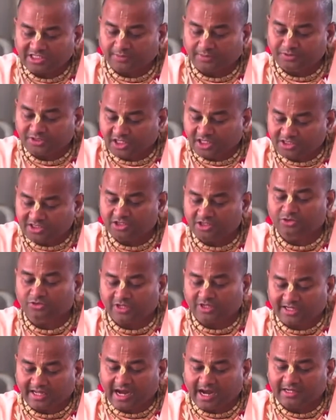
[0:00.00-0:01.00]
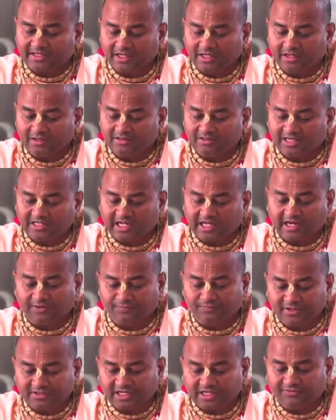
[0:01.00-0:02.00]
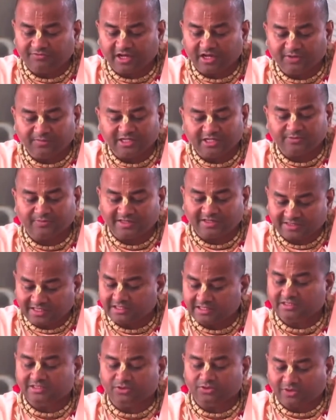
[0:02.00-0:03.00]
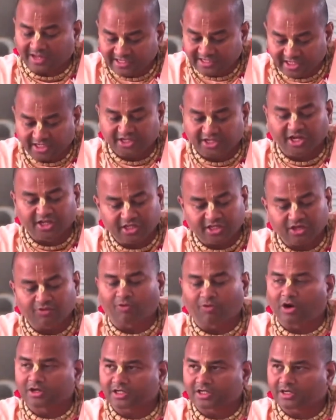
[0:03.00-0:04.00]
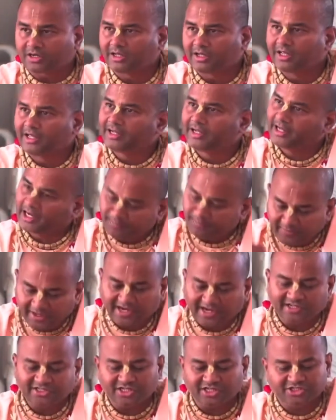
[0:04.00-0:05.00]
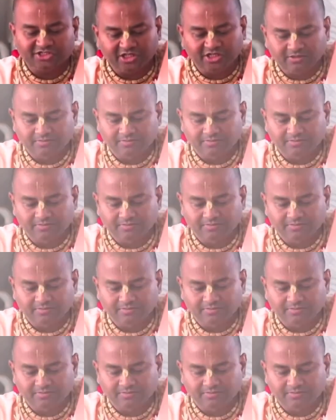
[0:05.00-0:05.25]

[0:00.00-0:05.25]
causes obstruction to the cattle that are afflicted very much by thirst to getting drinking water, let me get